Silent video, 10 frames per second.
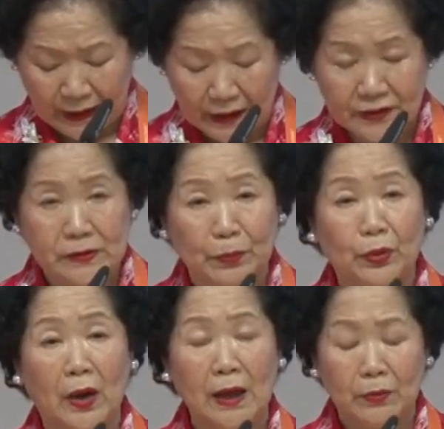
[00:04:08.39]
as the
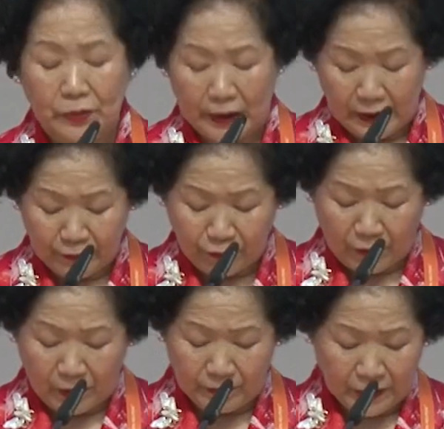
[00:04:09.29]
primary
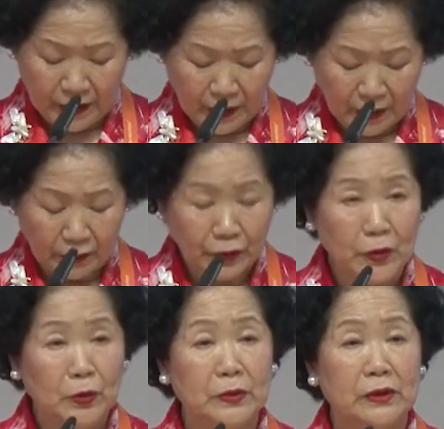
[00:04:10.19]
form of
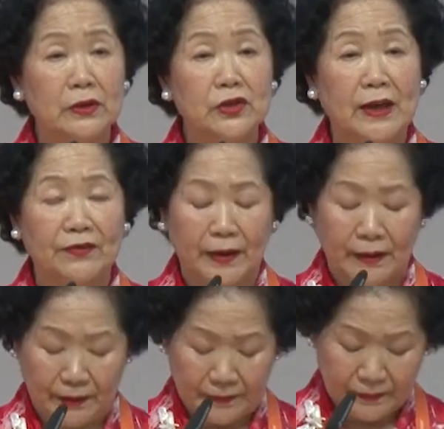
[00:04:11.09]
human
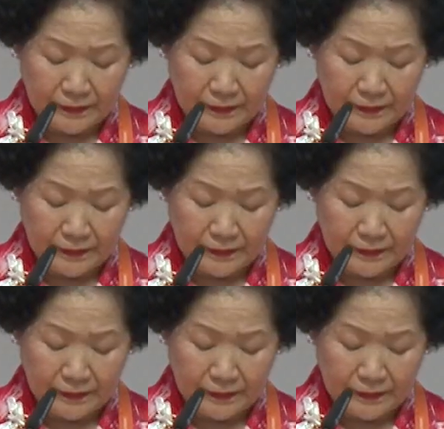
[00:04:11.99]
trafficking.